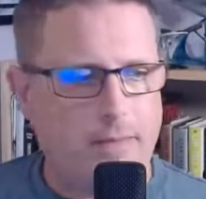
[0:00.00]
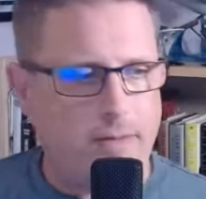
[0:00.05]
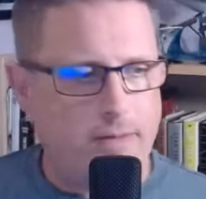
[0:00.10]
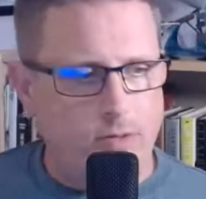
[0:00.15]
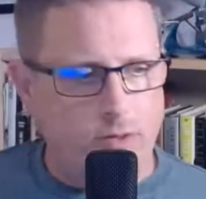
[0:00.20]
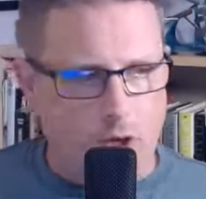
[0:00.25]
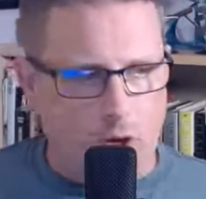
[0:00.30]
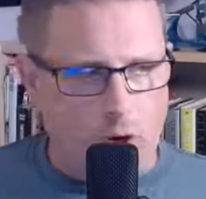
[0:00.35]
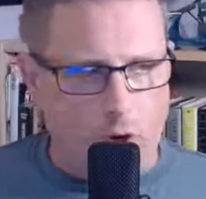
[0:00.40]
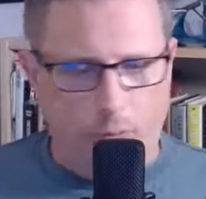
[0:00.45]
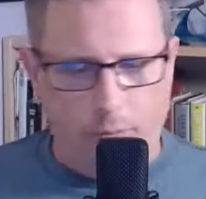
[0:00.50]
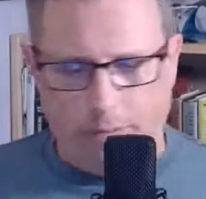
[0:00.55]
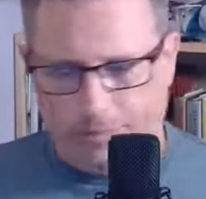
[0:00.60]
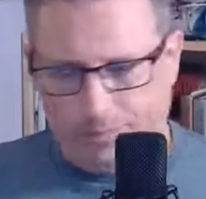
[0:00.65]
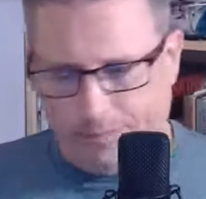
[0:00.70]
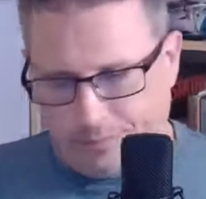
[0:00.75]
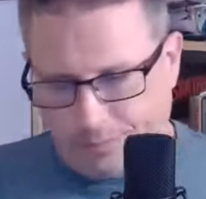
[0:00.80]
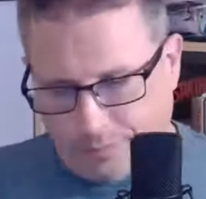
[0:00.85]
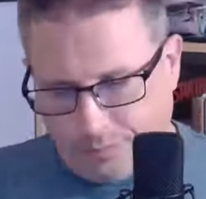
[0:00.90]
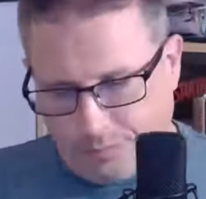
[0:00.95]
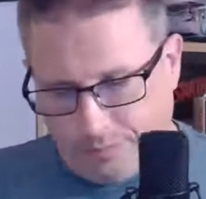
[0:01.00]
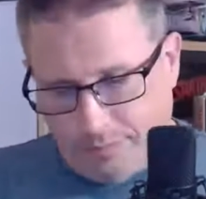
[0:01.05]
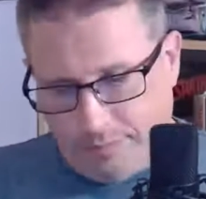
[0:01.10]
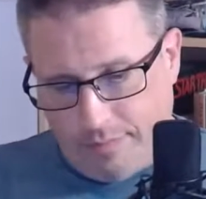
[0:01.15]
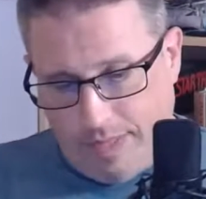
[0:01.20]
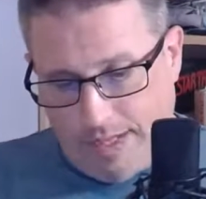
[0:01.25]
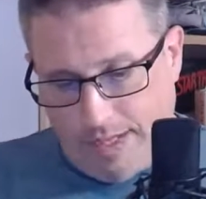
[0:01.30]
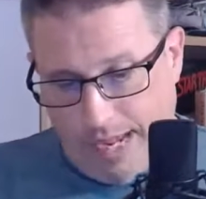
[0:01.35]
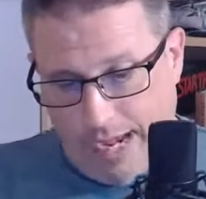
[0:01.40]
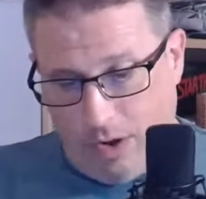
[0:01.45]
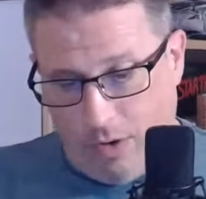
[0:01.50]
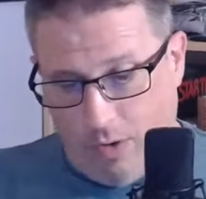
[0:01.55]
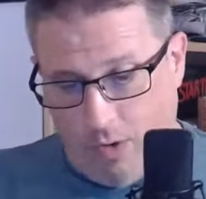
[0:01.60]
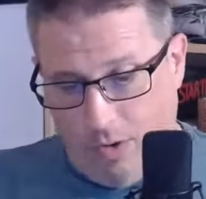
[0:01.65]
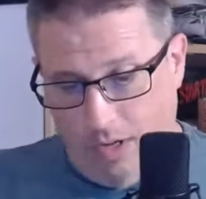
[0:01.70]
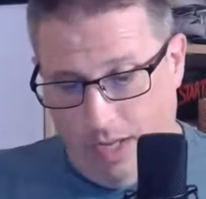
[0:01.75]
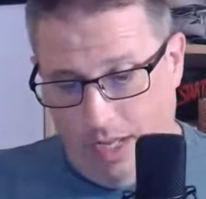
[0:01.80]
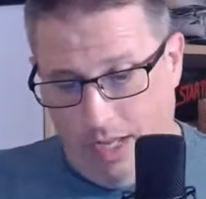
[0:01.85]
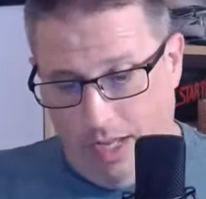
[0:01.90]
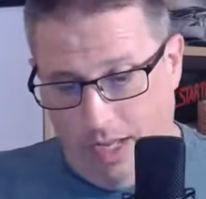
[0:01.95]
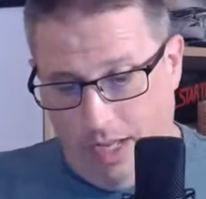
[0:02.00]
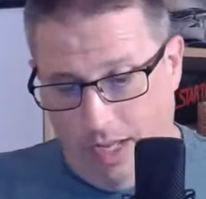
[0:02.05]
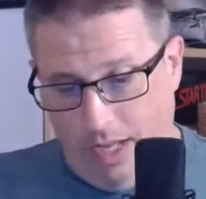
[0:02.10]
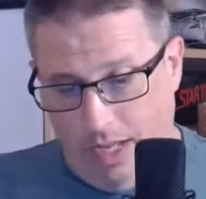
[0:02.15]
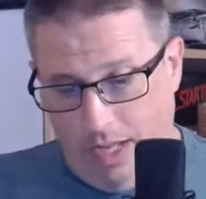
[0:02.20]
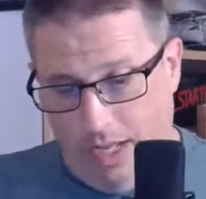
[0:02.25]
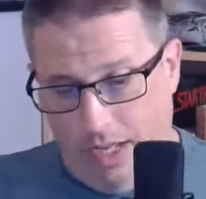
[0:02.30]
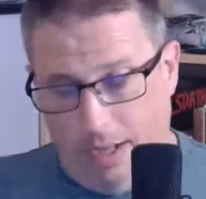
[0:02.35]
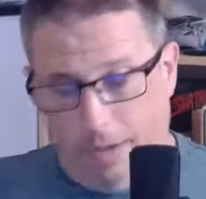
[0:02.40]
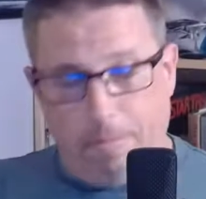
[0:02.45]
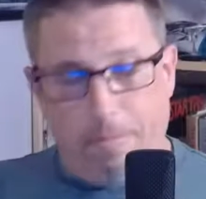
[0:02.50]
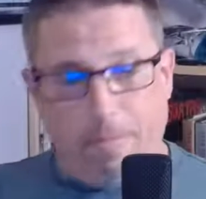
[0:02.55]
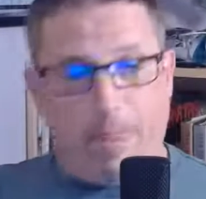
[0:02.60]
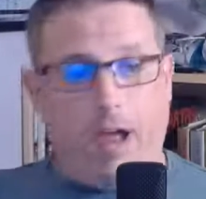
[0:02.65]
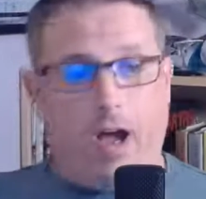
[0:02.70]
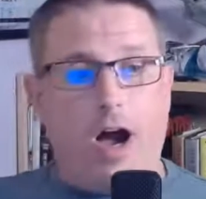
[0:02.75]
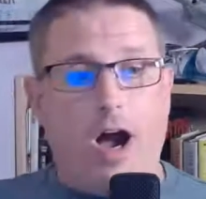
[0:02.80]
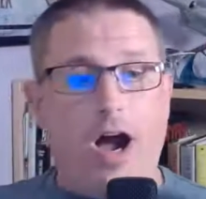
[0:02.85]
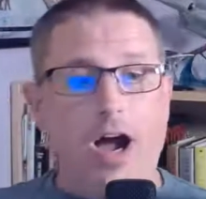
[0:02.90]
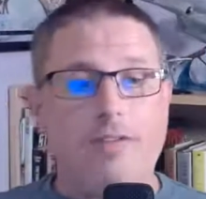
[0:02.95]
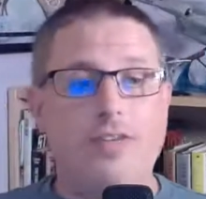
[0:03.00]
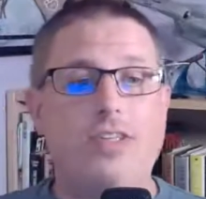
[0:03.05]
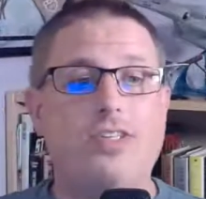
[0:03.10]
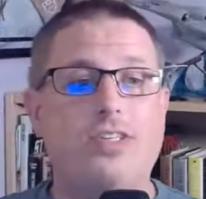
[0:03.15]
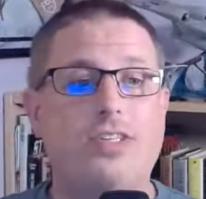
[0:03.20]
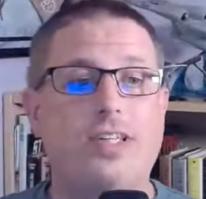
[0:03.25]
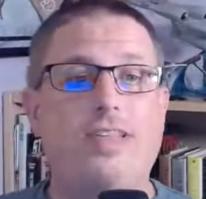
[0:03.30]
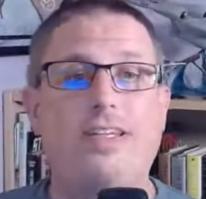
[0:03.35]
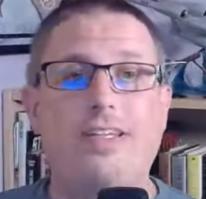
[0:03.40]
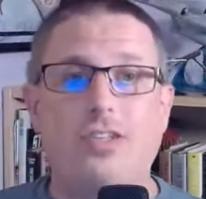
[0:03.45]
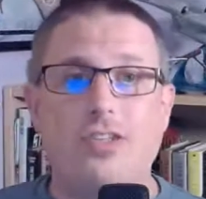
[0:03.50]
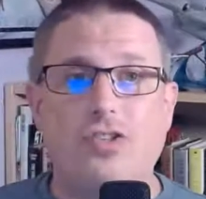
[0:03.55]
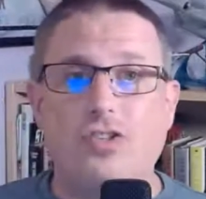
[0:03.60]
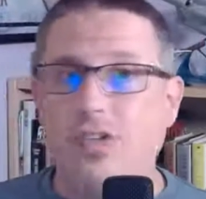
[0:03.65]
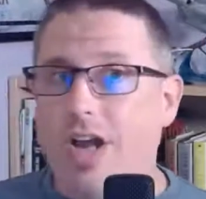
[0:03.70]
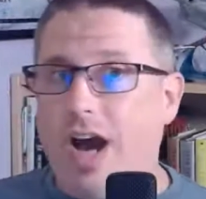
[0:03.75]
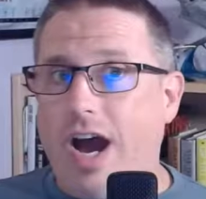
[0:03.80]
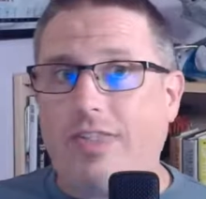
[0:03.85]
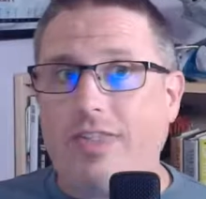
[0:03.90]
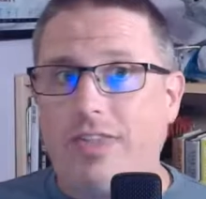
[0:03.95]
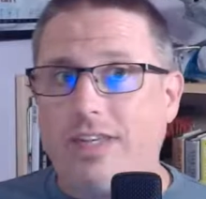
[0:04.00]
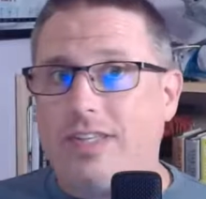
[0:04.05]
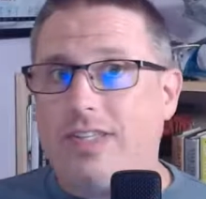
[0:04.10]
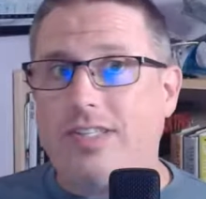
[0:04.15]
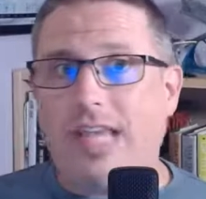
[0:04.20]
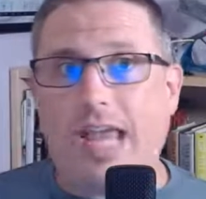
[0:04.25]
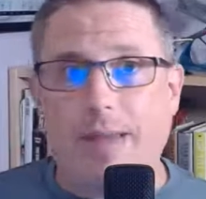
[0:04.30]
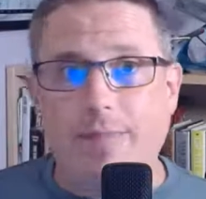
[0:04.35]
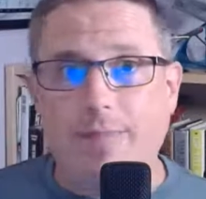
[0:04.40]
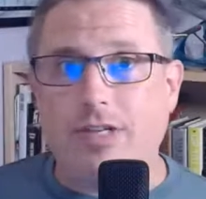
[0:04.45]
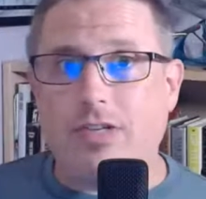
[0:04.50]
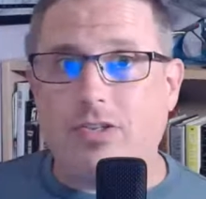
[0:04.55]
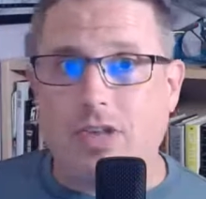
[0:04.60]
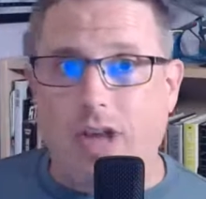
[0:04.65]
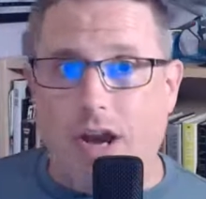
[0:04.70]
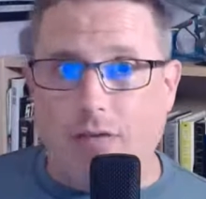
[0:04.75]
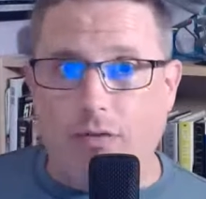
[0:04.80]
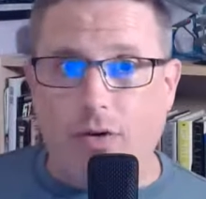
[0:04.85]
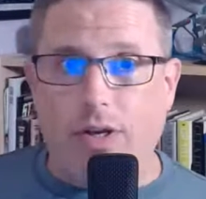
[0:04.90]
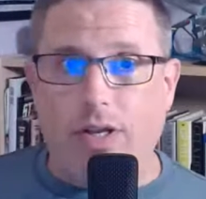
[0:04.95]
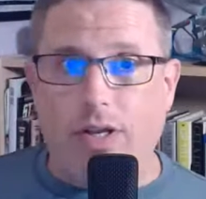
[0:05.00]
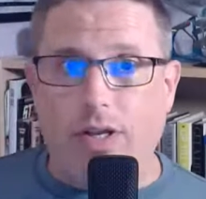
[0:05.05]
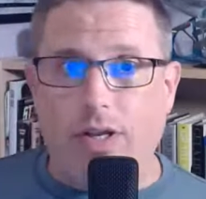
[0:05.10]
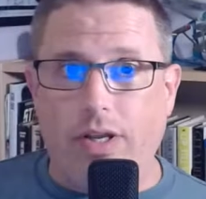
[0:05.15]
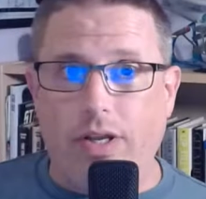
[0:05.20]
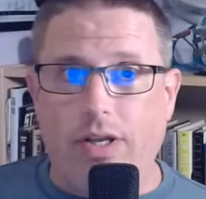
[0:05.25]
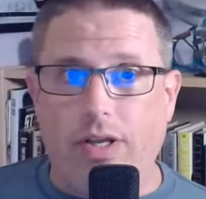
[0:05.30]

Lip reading: So now, obviously, this is not the same Discovery